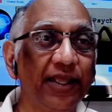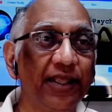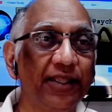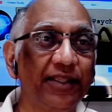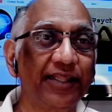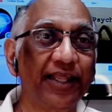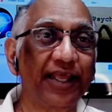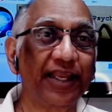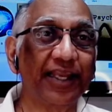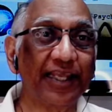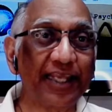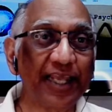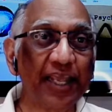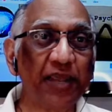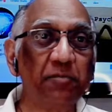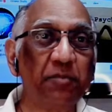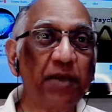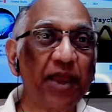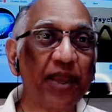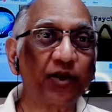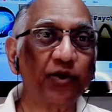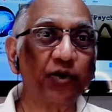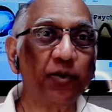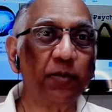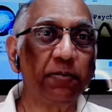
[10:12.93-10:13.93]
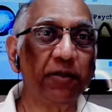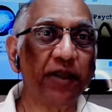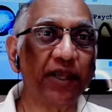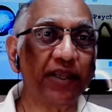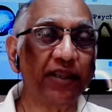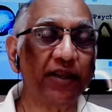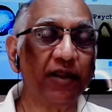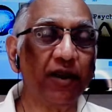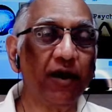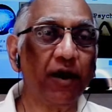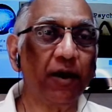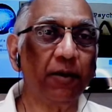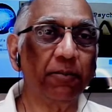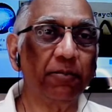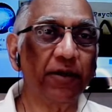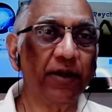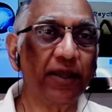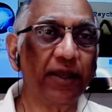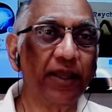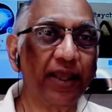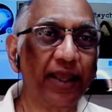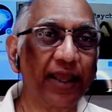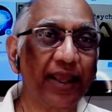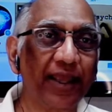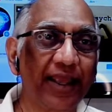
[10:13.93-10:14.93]
Then he came back to pick it up,
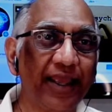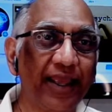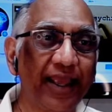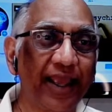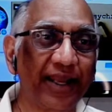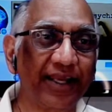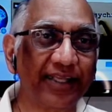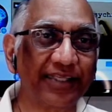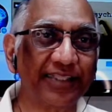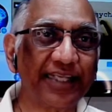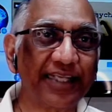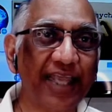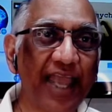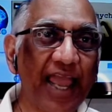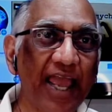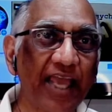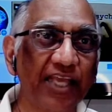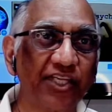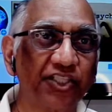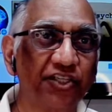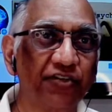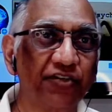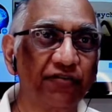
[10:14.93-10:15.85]
had his cash